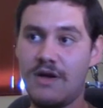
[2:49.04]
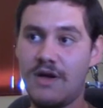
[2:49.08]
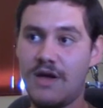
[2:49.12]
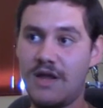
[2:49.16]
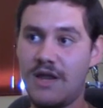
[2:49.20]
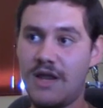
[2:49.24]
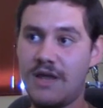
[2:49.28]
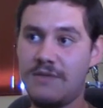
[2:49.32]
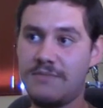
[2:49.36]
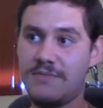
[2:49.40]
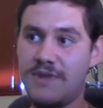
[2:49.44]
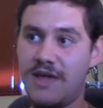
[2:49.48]

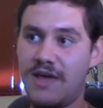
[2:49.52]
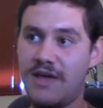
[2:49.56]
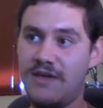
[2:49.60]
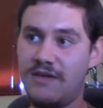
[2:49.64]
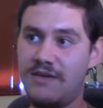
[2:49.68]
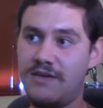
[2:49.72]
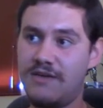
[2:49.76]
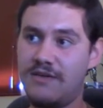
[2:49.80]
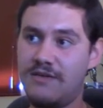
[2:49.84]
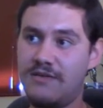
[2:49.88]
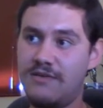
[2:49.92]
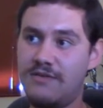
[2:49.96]
And I'm
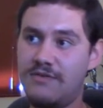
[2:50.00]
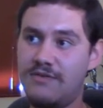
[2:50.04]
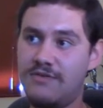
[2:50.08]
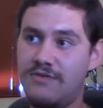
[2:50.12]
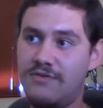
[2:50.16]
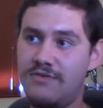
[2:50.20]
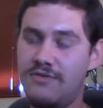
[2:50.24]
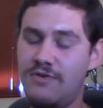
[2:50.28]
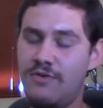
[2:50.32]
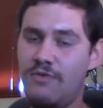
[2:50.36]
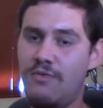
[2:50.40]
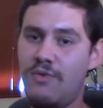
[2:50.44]
like,
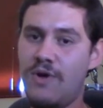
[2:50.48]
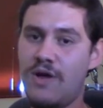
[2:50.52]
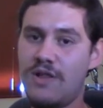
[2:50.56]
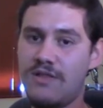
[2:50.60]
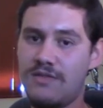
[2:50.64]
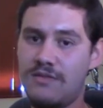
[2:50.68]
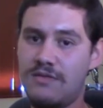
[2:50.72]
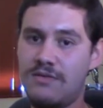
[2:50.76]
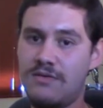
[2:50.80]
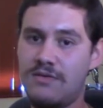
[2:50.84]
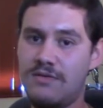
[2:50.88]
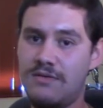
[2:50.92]
you know
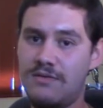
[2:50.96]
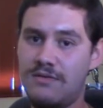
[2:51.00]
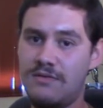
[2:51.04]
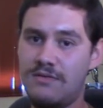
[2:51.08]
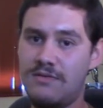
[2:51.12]
what?